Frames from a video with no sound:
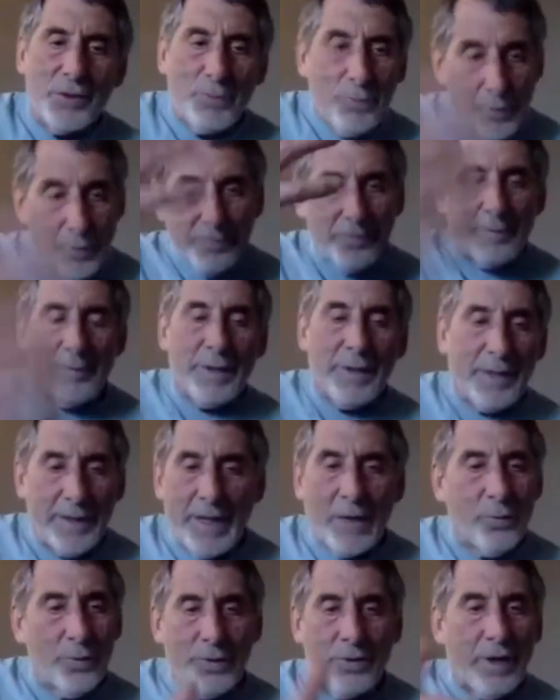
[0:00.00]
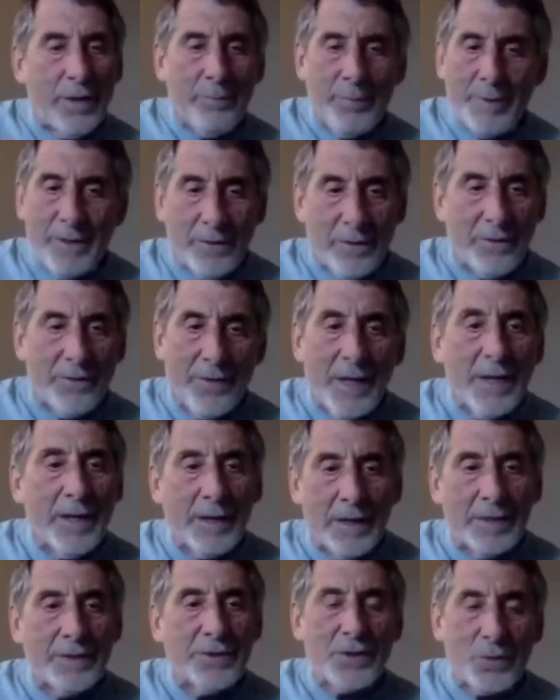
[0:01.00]
put, and that would not be inauthentic.
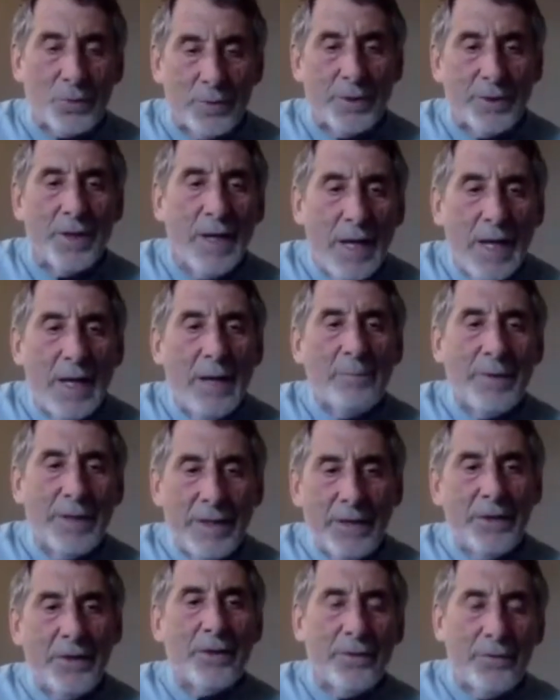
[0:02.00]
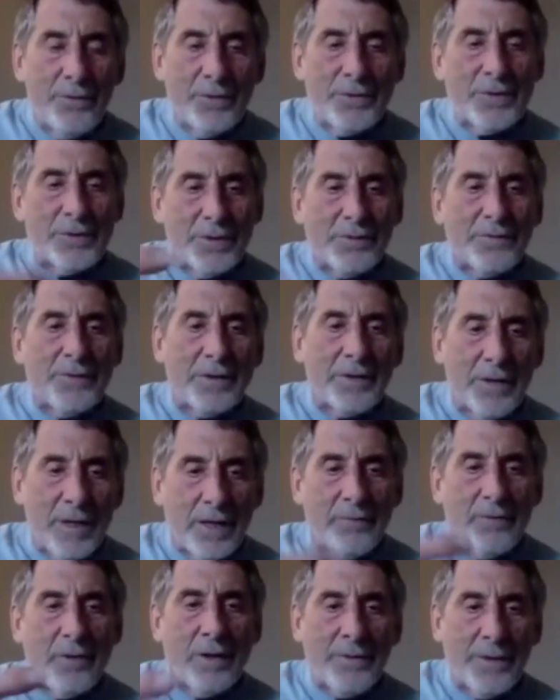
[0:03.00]
It just would. But here, there's a different kind
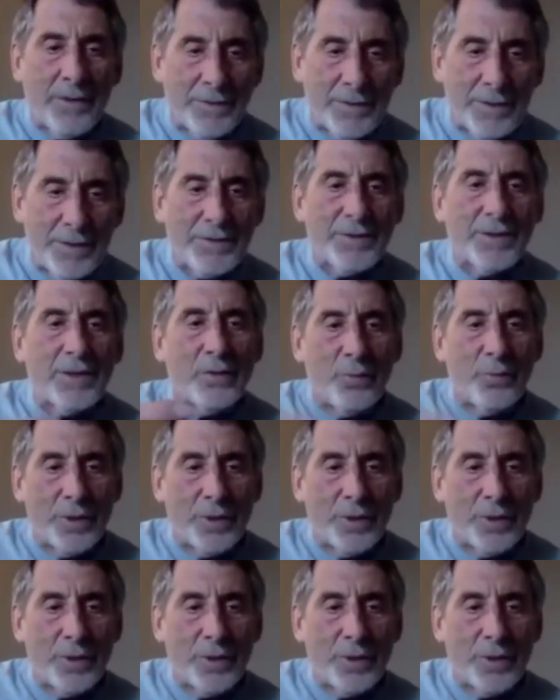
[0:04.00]
of authenticity, which